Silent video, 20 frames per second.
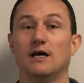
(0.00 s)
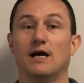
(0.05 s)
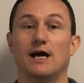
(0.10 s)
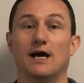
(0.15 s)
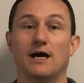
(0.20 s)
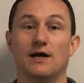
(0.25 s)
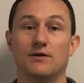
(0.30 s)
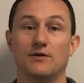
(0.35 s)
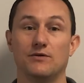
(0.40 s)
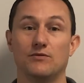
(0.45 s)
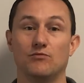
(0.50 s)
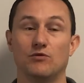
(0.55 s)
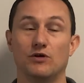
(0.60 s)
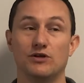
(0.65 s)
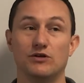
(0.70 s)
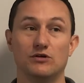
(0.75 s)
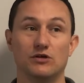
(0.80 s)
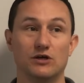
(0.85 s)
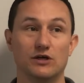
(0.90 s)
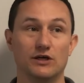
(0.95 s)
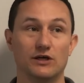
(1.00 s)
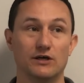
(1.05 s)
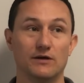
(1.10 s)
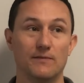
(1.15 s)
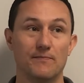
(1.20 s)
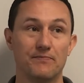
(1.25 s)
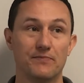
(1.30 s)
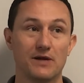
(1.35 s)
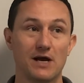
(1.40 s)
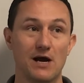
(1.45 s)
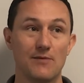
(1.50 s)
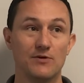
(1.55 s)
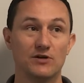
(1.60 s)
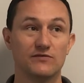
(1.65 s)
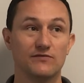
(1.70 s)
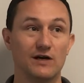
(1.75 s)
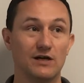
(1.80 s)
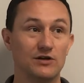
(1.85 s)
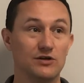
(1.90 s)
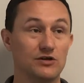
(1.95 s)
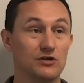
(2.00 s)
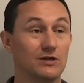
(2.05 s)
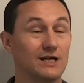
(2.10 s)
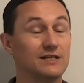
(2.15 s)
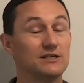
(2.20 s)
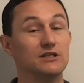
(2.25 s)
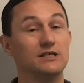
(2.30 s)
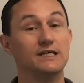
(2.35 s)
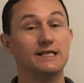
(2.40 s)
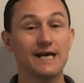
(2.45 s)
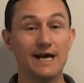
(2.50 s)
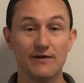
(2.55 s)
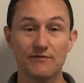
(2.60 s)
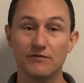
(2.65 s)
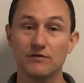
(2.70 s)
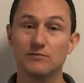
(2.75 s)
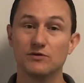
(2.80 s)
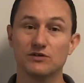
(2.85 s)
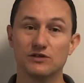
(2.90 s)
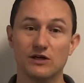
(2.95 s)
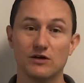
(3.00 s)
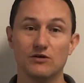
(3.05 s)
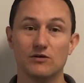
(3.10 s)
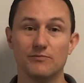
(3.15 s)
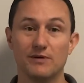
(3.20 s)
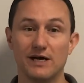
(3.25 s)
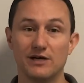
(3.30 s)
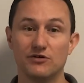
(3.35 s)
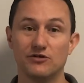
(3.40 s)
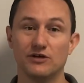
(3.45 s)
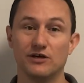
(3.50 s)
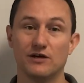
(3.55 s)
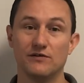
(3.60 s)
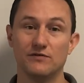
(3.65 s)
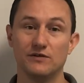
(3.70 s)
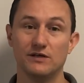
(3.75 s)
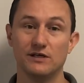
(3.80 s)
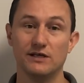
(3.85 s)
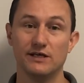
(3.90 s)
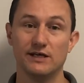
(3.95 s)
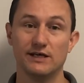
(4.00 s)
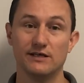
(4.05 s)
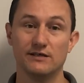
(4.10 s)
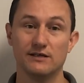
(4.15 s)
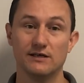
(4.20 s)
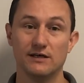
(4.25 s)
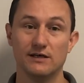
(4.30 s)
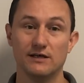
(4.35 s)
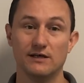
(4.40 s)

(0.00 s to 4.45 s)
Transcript: And when you look at how much value you'll actually get from a solar battery over the years,